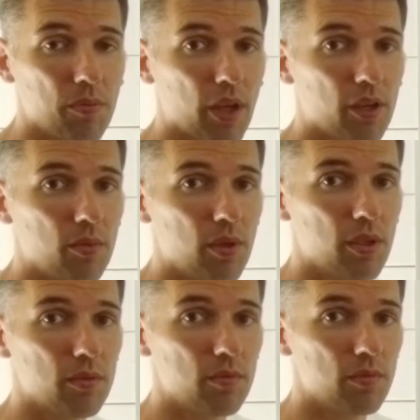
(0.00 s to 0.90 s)

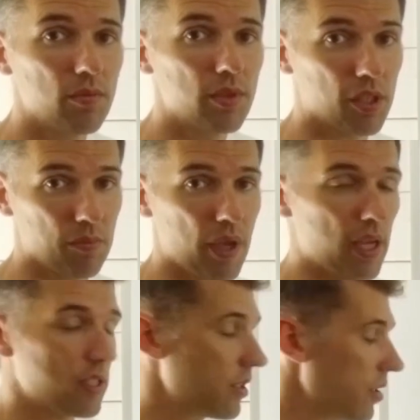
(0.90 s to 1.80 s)
metabolism, the
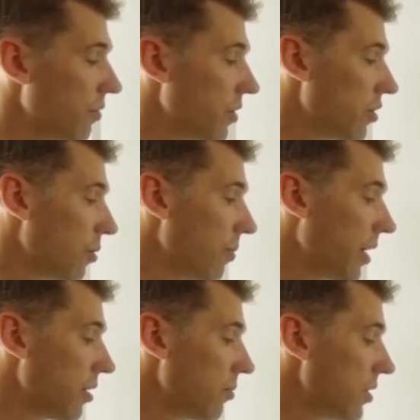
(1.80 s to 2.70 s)
capacity of aerobic
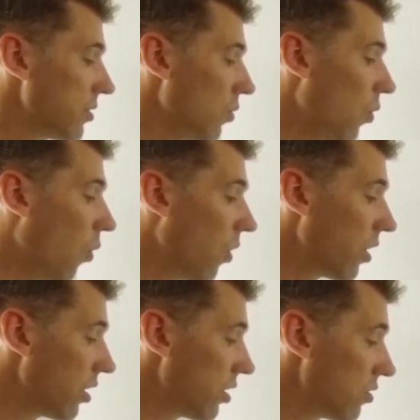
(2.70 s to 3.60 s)
metabolism,
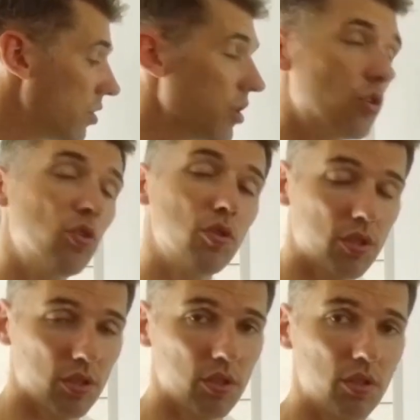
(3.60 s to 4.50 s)
or
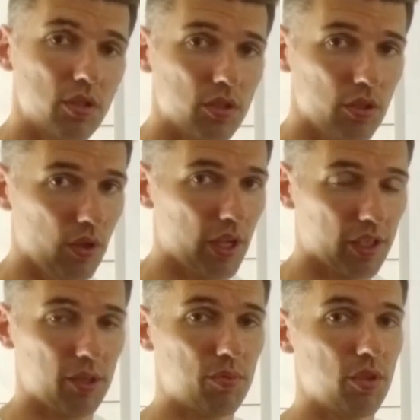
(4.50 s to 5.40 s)
reduce your
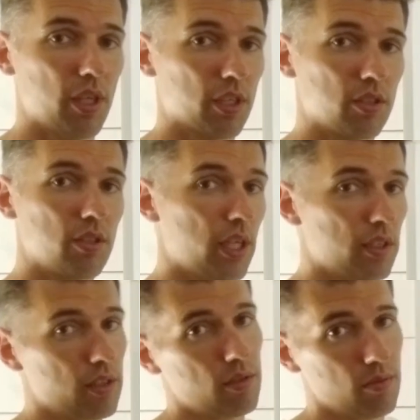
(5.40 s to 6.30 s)
lactate production.
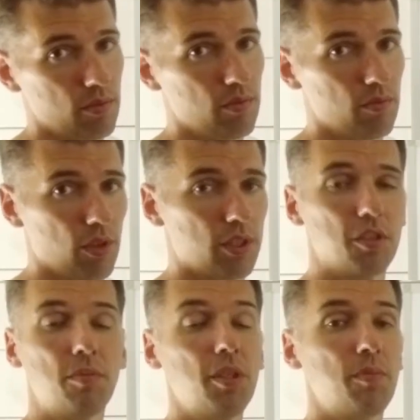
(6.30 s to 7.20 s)
Hence, what
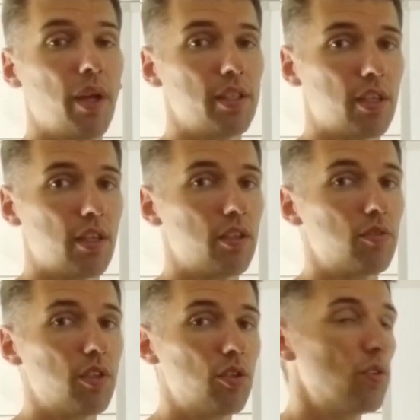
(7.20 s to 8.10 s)
this means basically, you
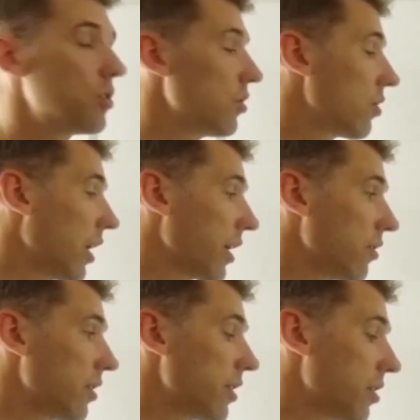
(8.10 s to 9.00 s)
reduce your
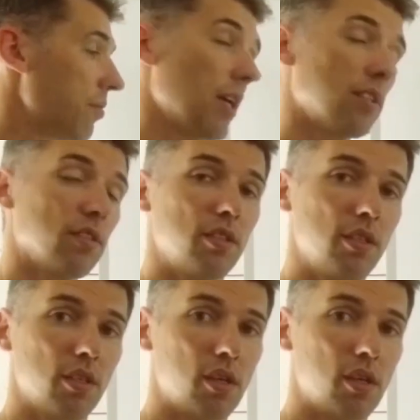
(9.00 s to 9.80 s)
glycolytic capacity.